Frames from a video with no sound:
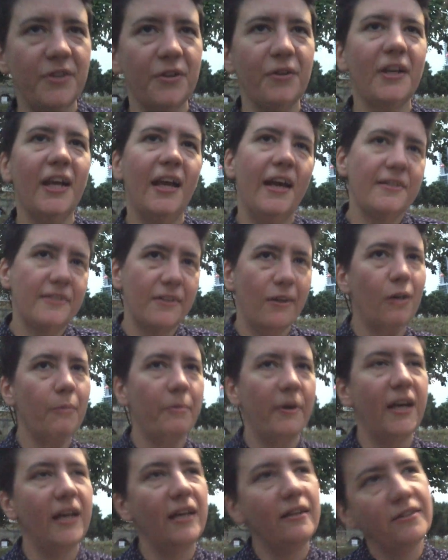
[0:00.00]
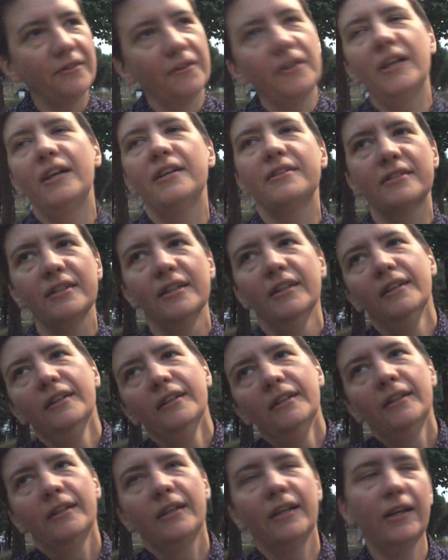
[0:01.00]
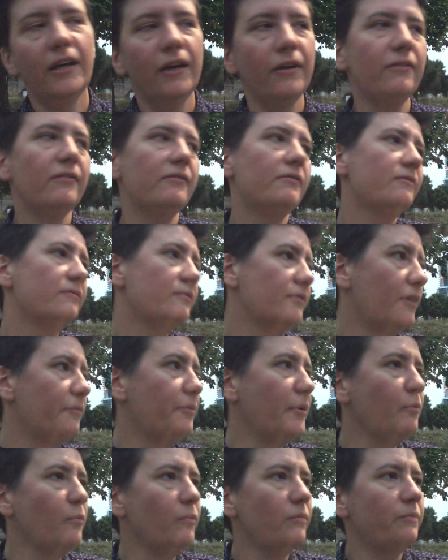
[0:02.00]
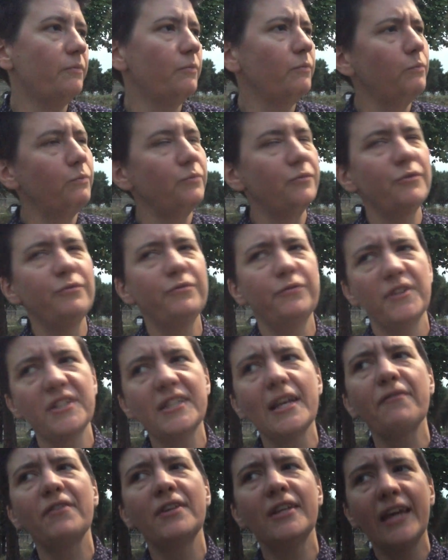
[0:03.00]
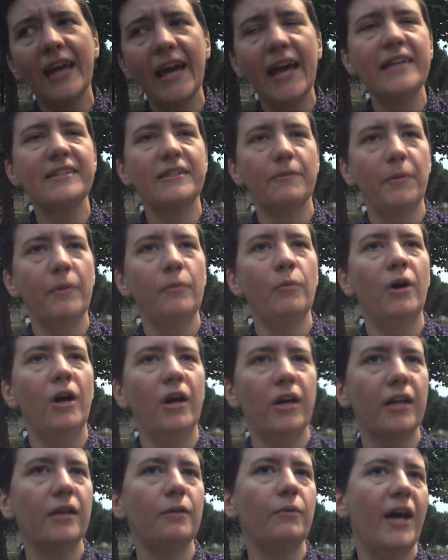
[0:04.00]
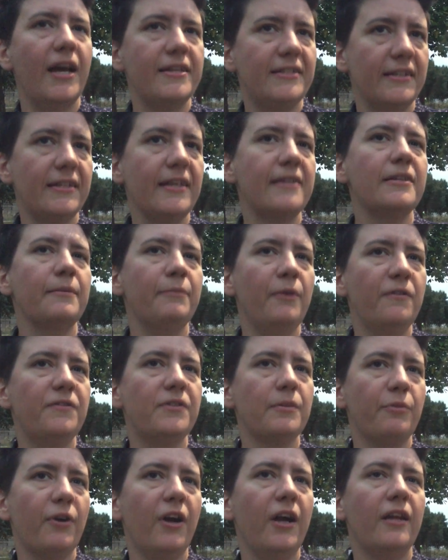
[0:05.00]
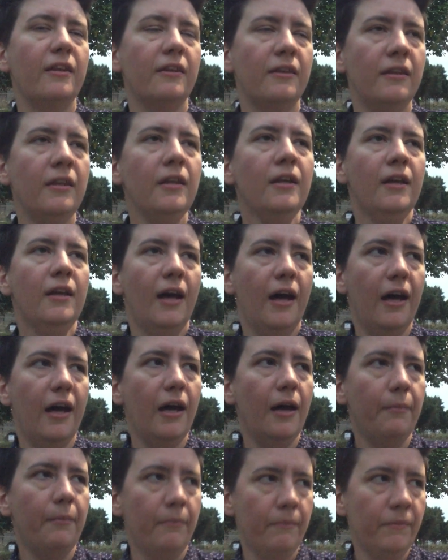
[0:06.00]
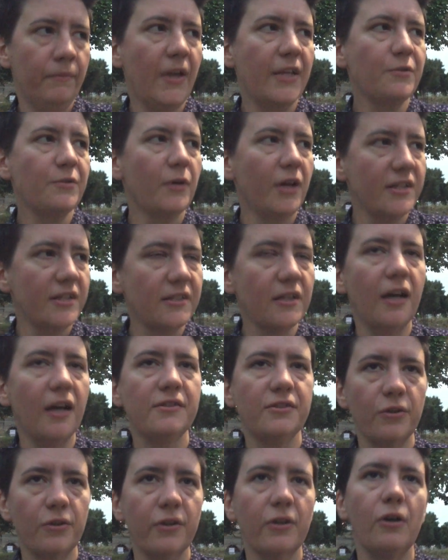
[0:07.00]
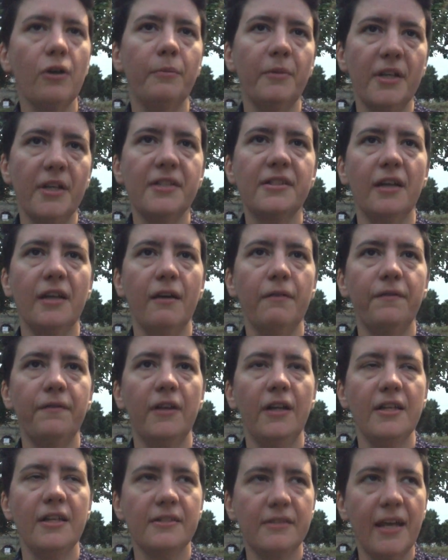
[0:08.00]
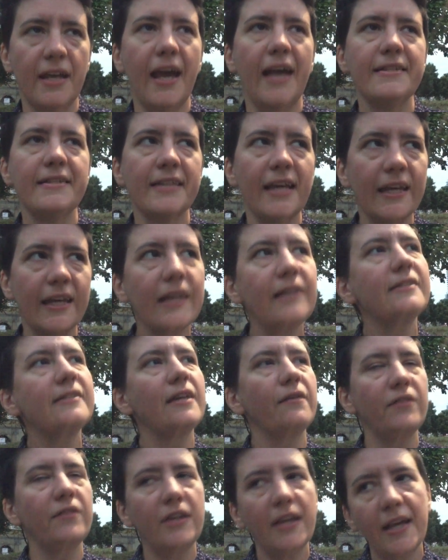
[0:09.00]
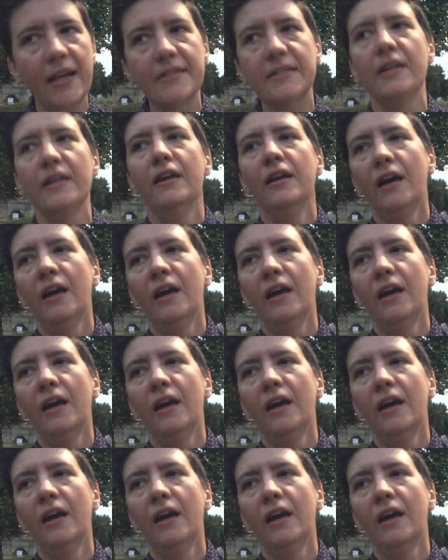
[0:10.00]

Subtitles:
doing it as a hobby and doing it as, you know, for 7 years I've been working away at it since I moved to Brighton. That's when I started on the comedy stuff, and it's taken 7 years